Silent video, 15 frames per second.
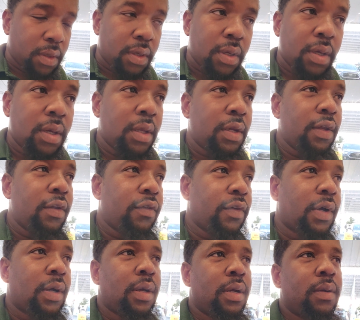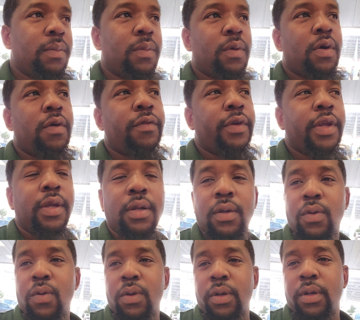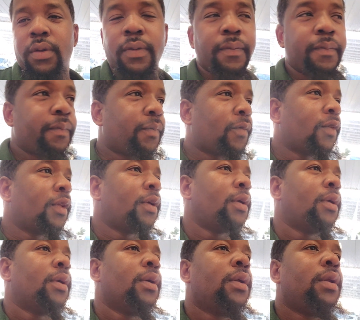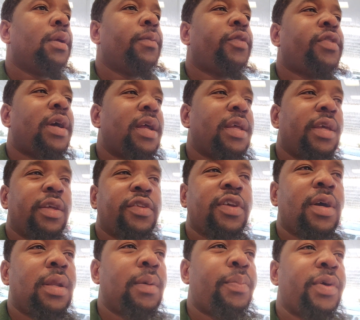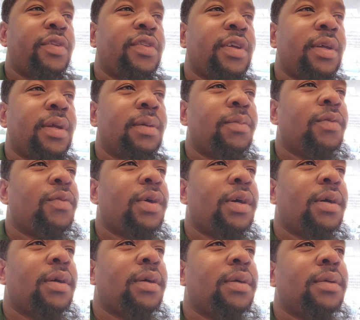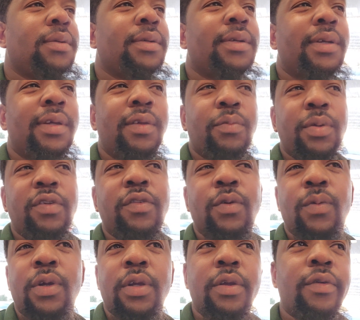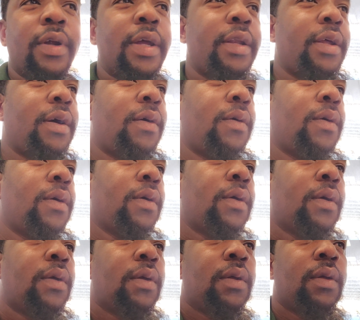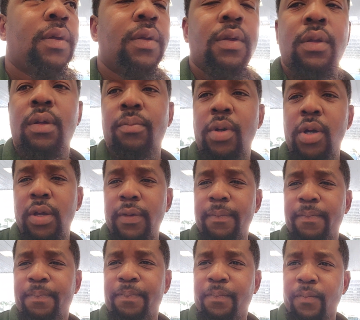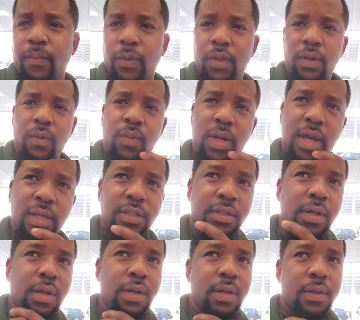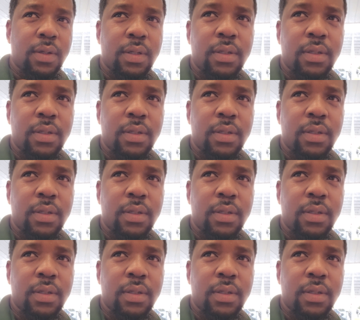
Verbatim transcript: and he's um over there in the corner. Let me try to get y'all a picture of him. Well, he's busy working right now. But what I saw